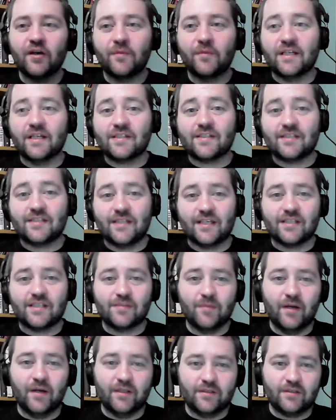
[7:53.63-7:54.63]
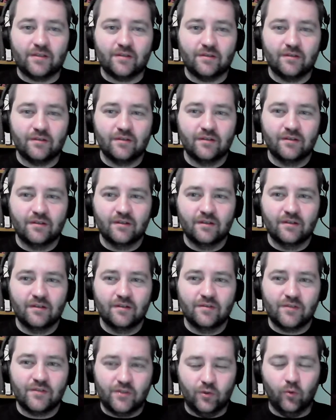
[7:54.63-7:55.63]
have been a 6-month
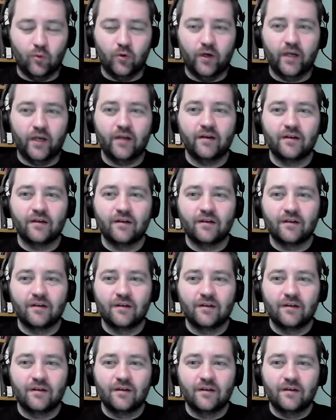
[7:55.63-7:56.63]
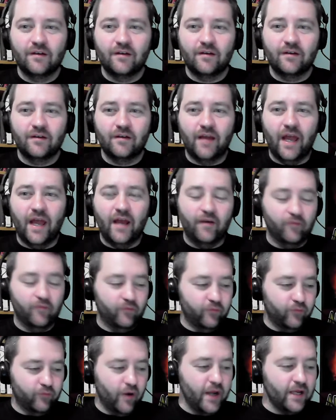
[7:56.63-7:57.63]
story. And
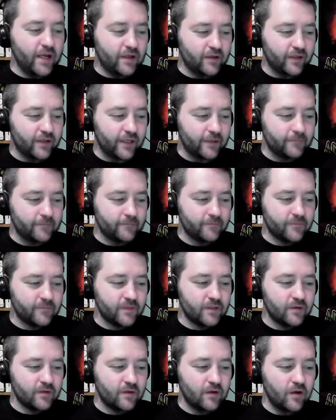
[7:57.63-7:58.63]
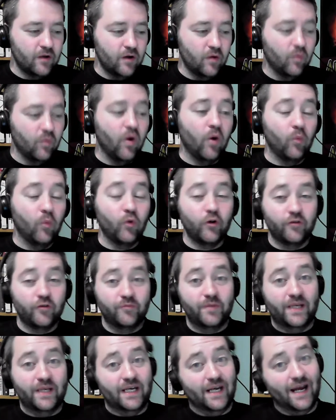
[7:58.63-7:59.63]
frankly, what would have
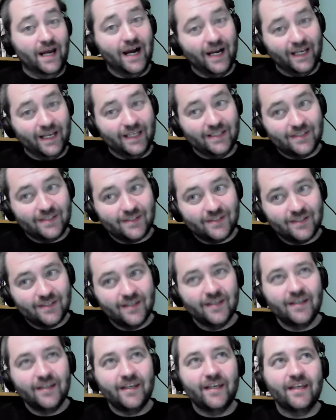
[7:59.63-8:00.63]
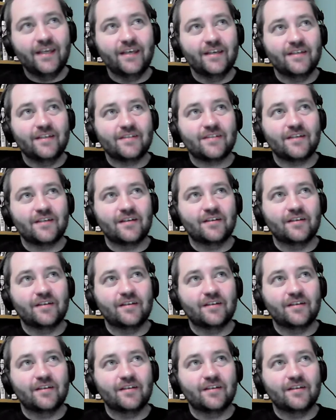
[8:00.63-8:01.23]
been nice is,